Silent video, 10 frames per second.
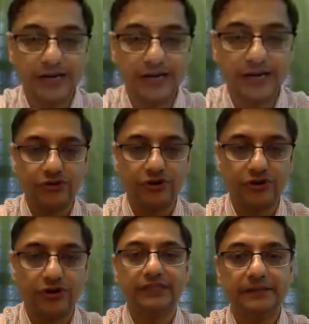
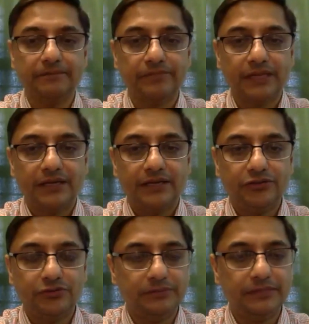geography,
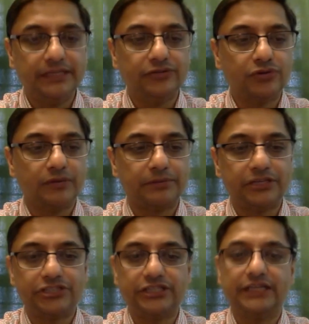you will begin to
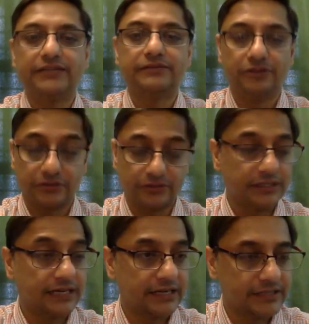appreciate not
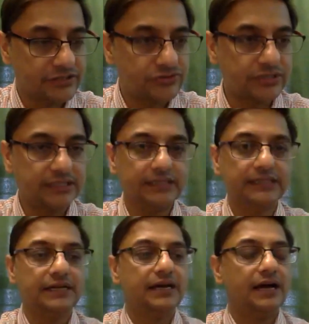only our history,
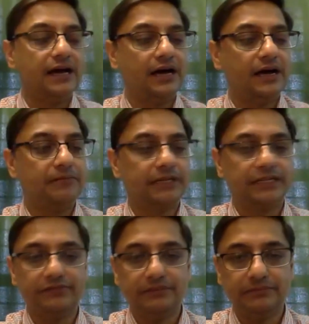uh, but
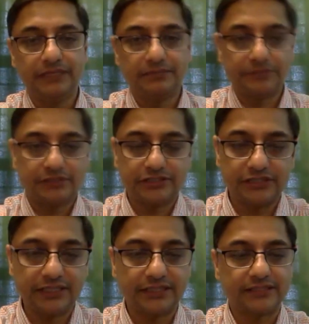even we
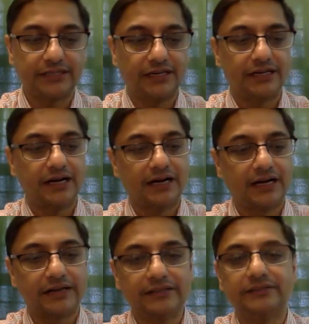appreciate uh, our
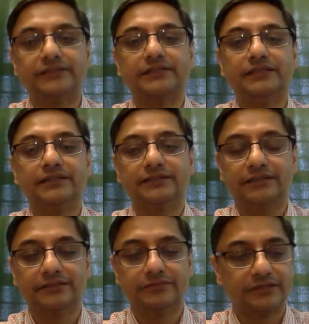current uh,
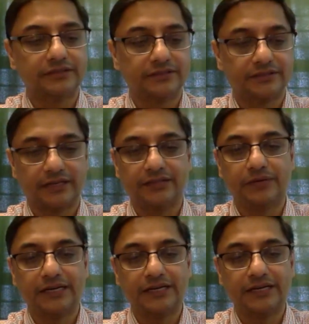circumstances.
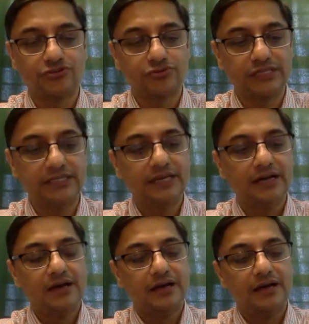Otherwise, you see,
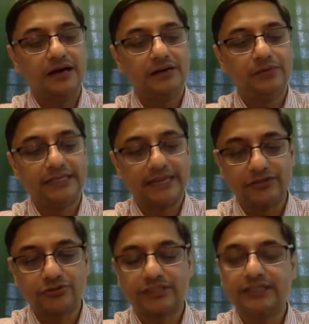uh, we tend
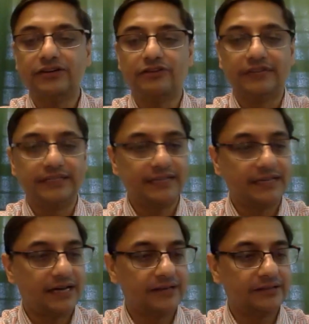to think of
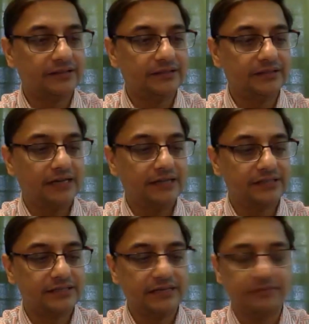India uh, and
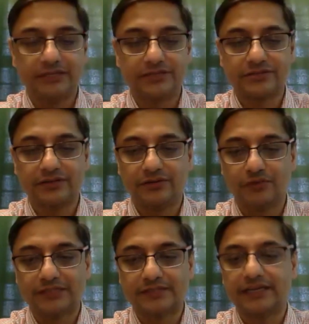its neighbors. On
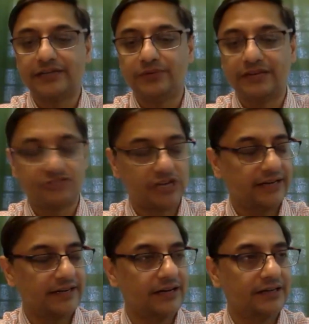one side, we have
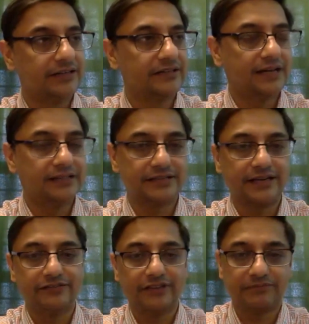China, and on the other
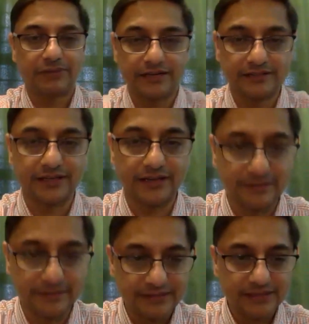side, we have Pakistan.
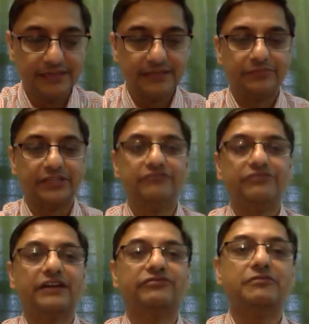But in
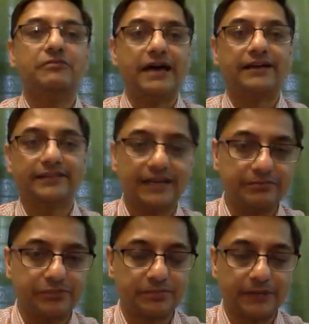fact, from a
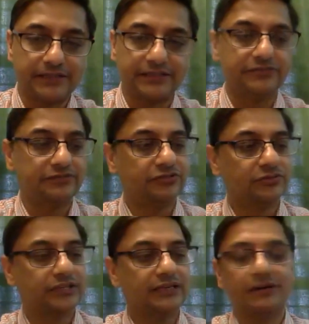maritime perspective, if you
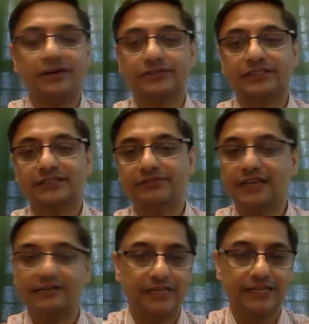think about it, we
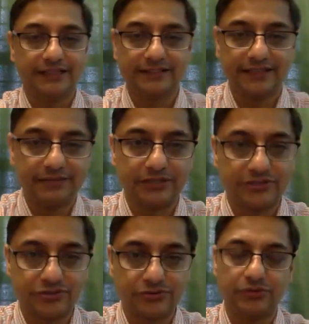have many other
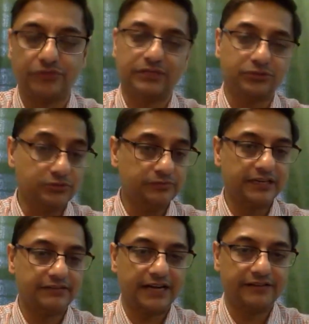neighbors too, with whom we
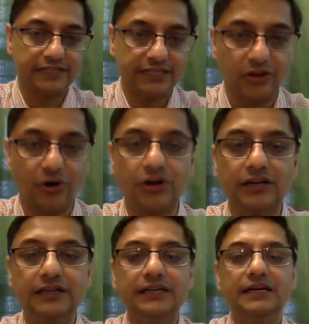have had very
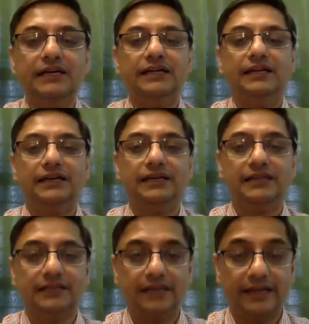long uh,
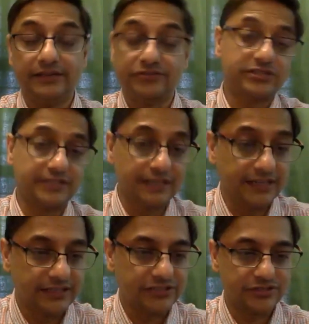and interesting
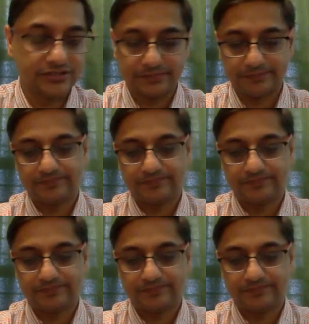linkages.